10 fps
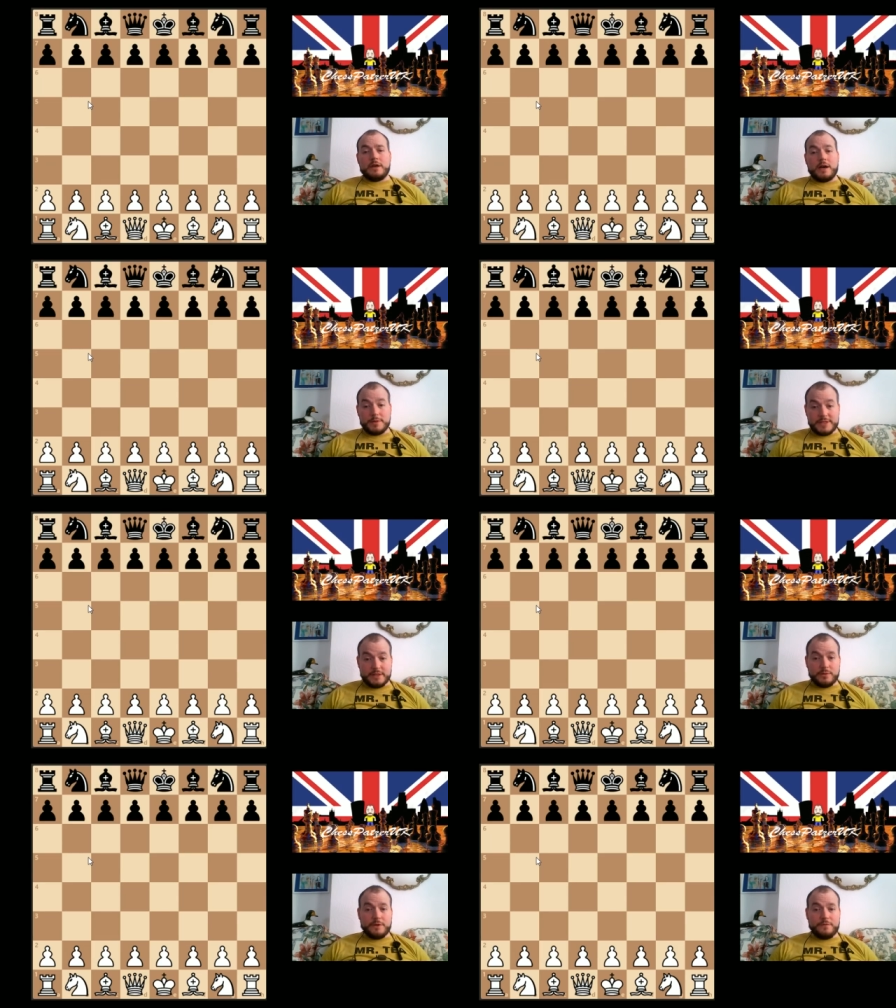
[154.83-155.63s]
I was
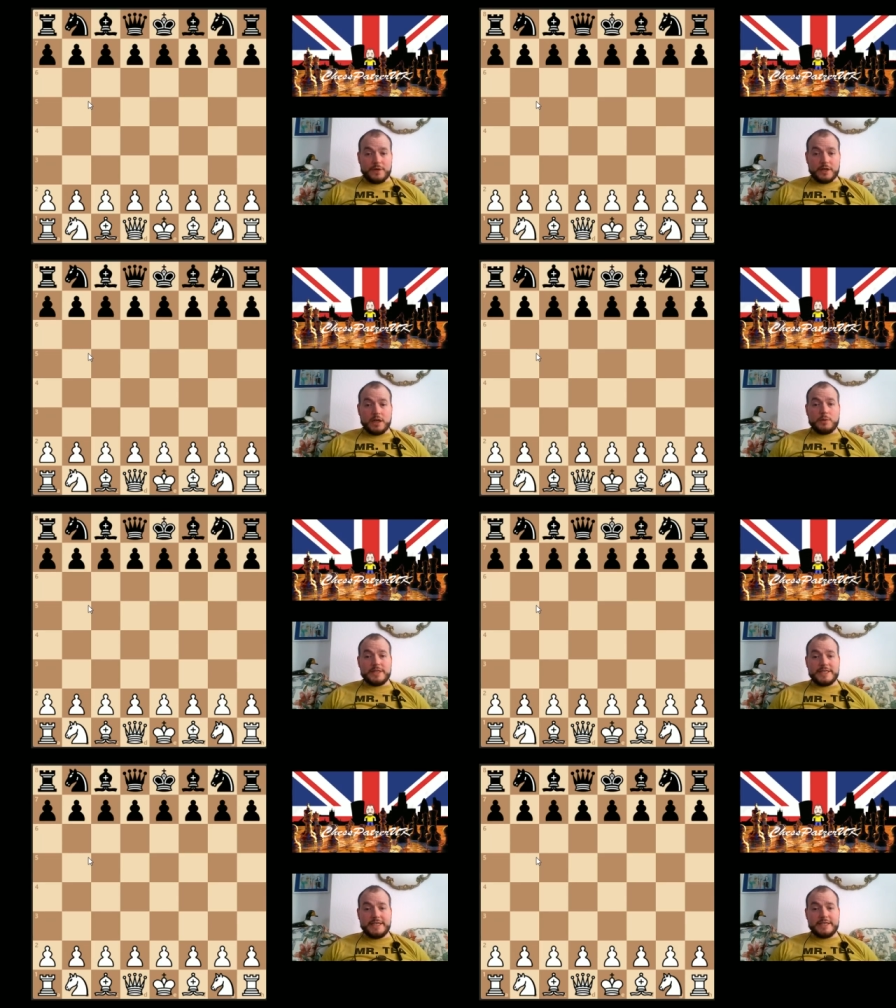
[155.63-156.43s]
still the 3rd
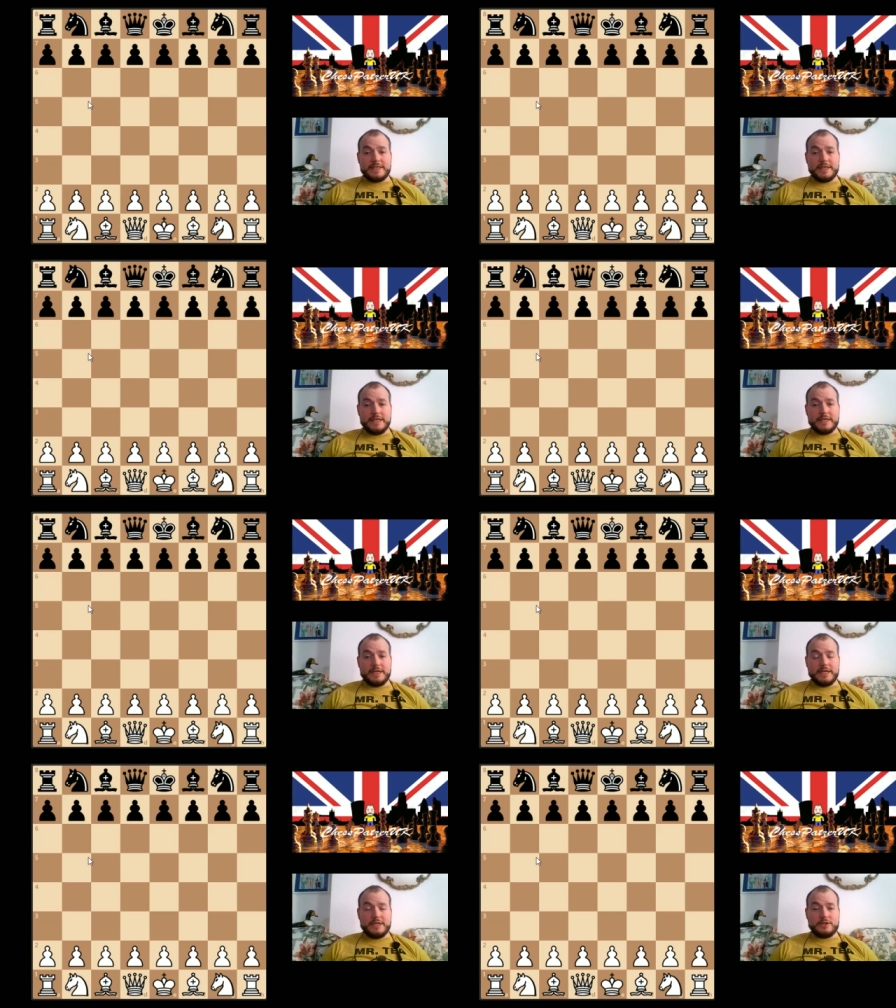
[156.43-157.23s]
lowest seed in
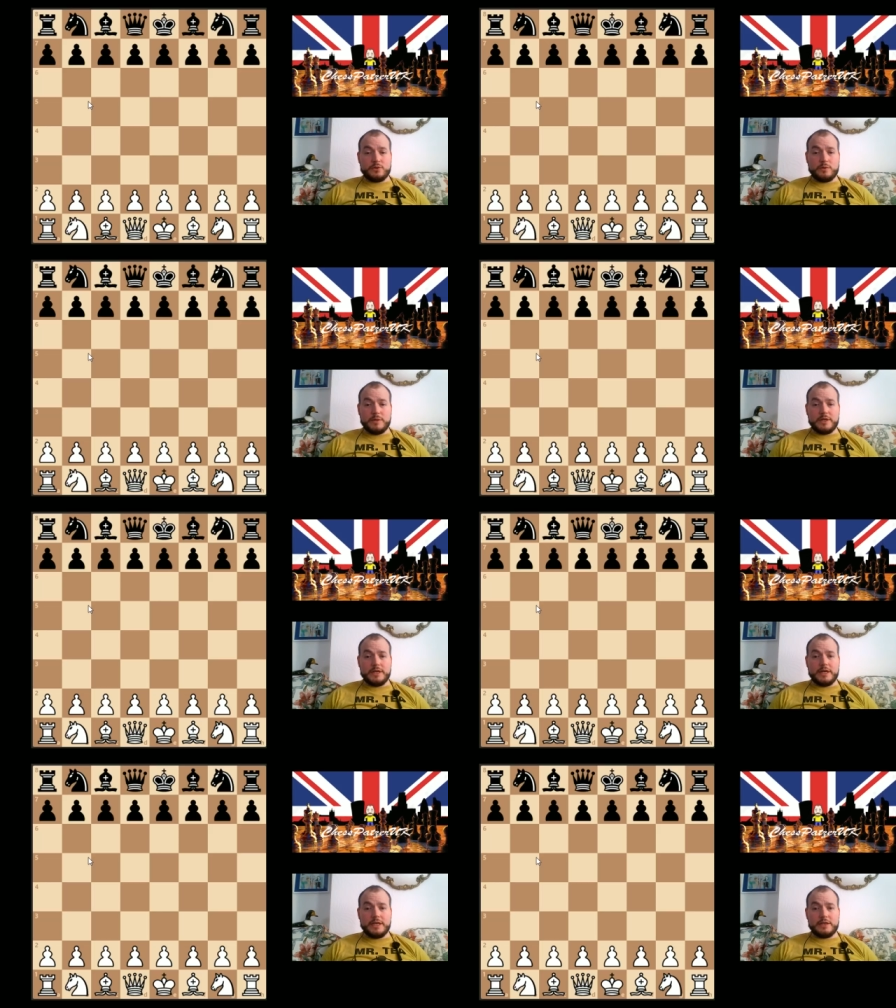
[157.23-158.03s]
the tournament.
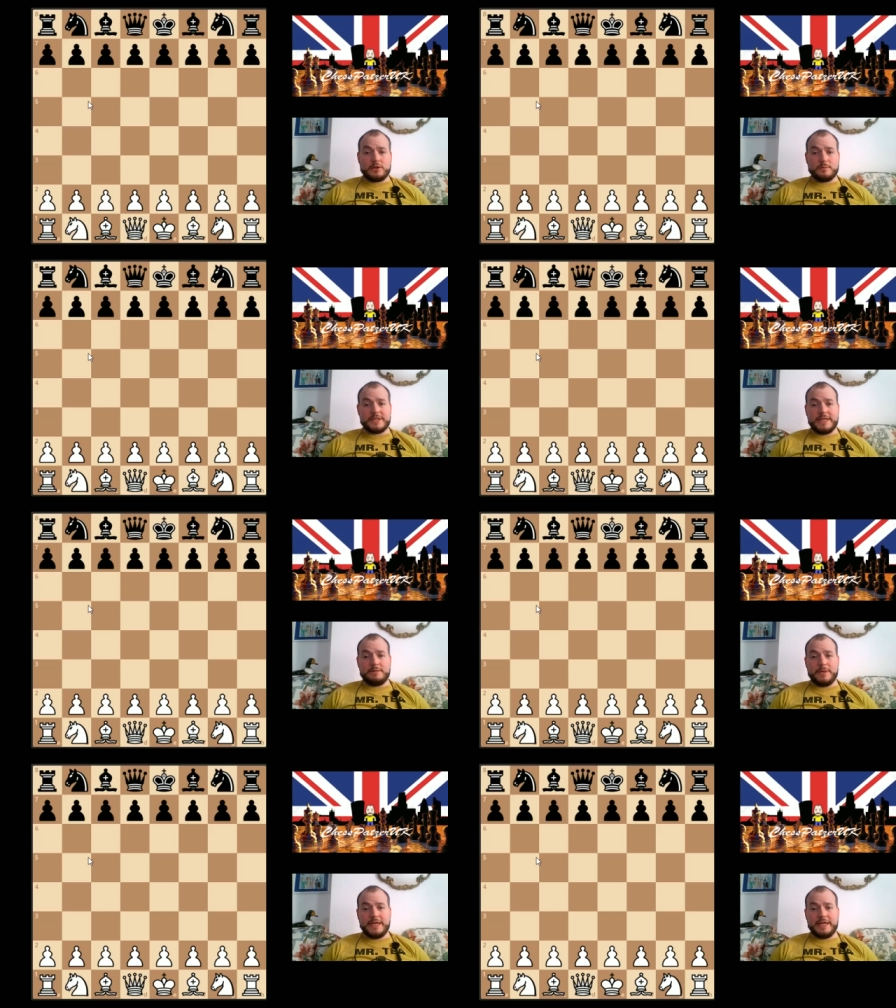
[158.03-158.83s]
The top
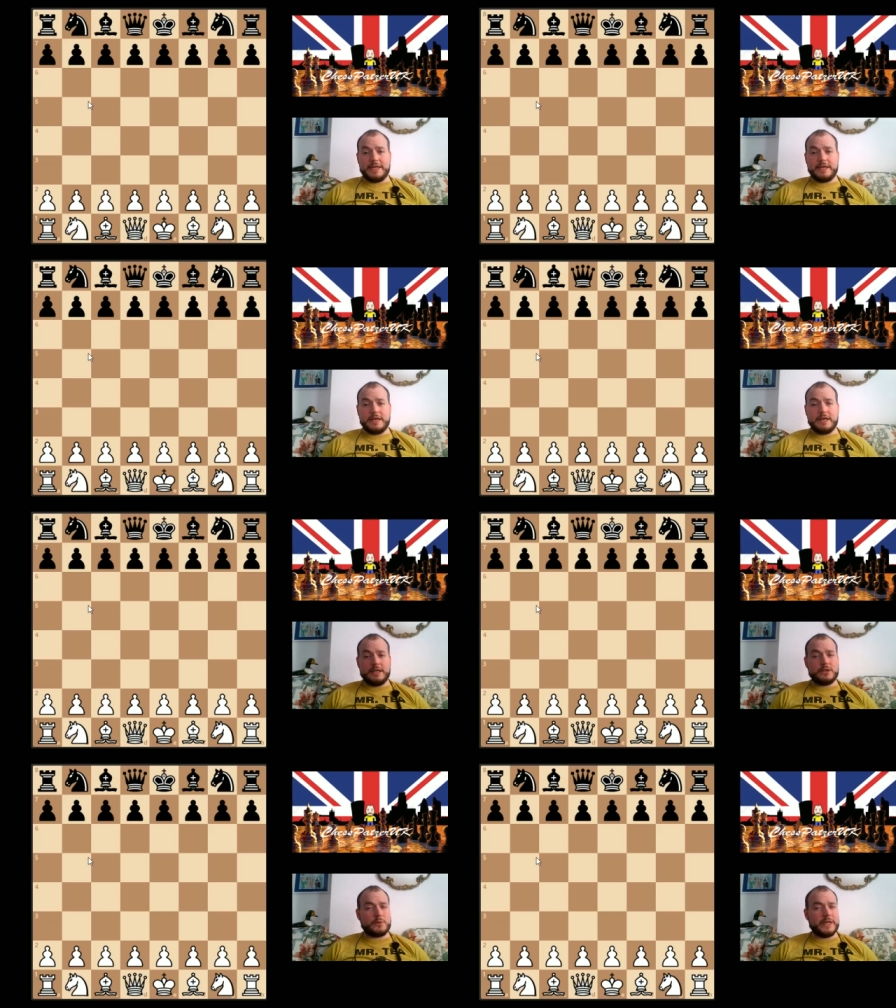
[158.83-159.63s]
seed being
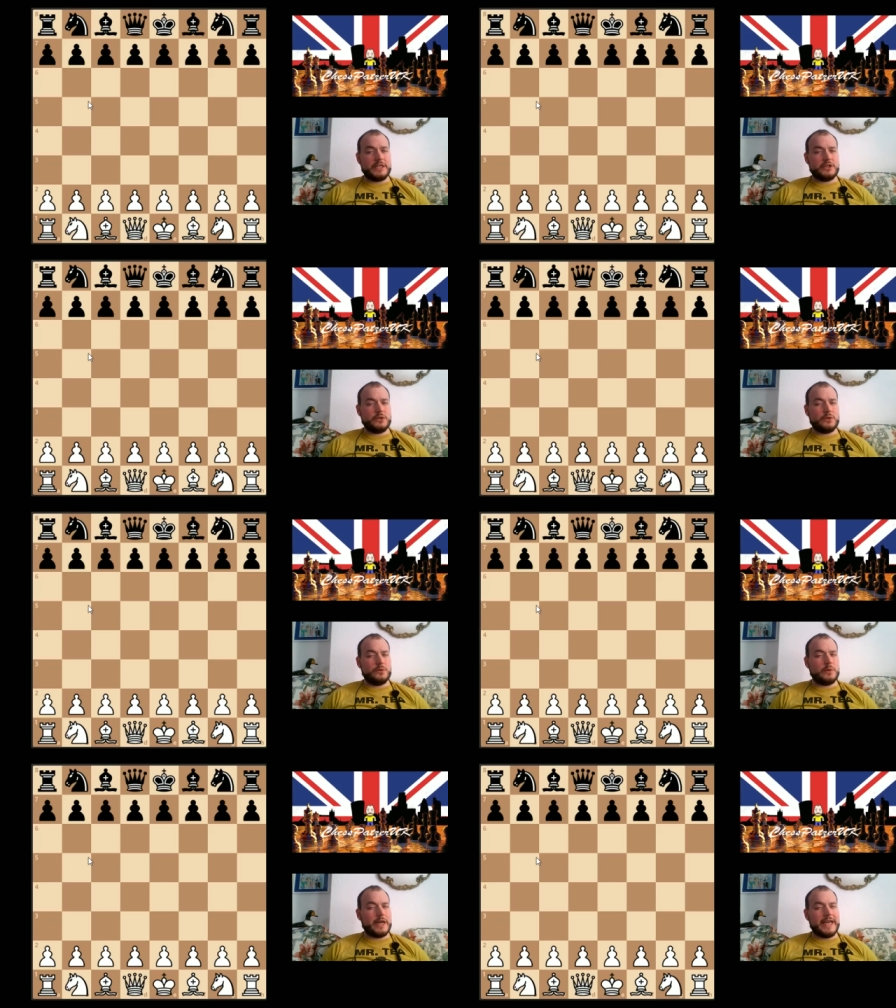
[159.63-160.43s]

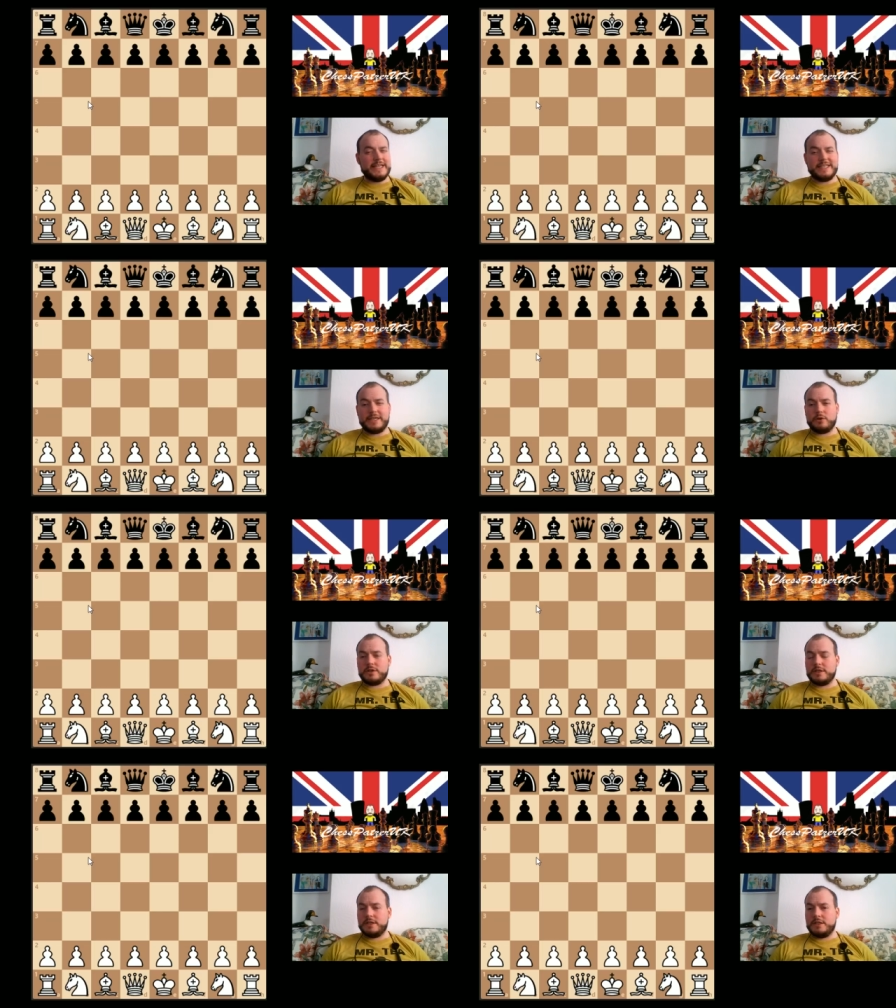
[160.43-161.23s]
2280
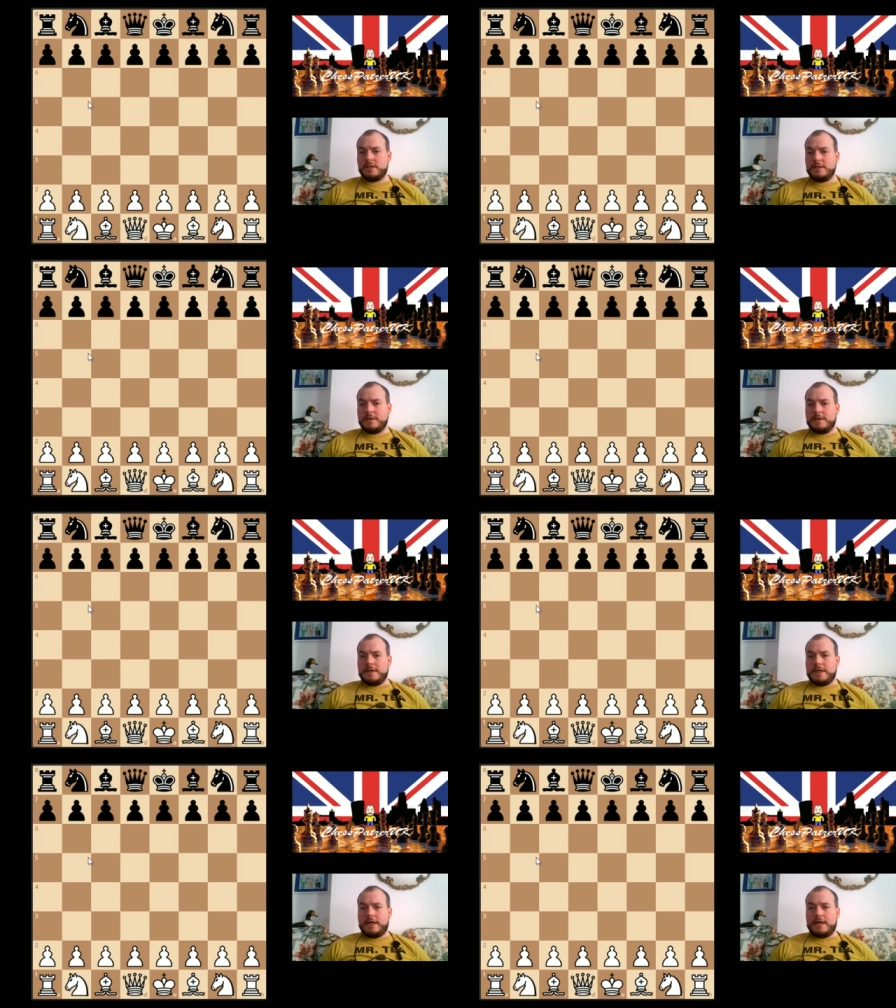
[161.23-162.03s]
odd.
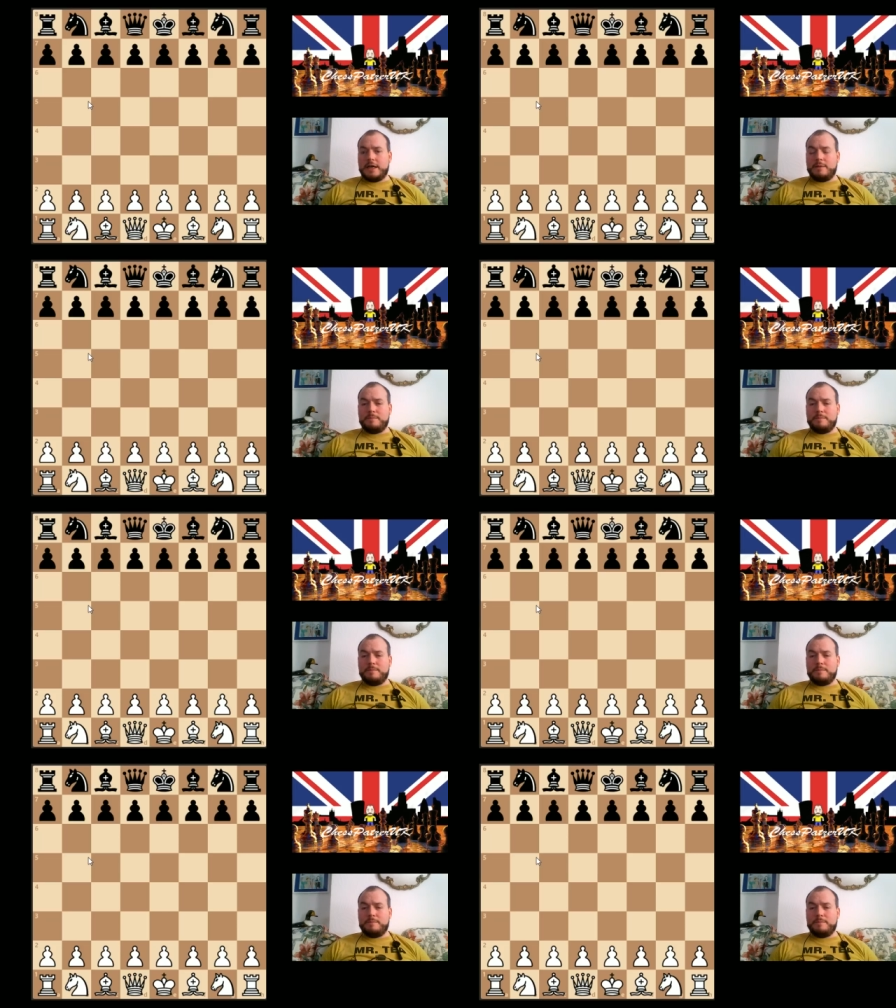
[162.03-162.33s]
Or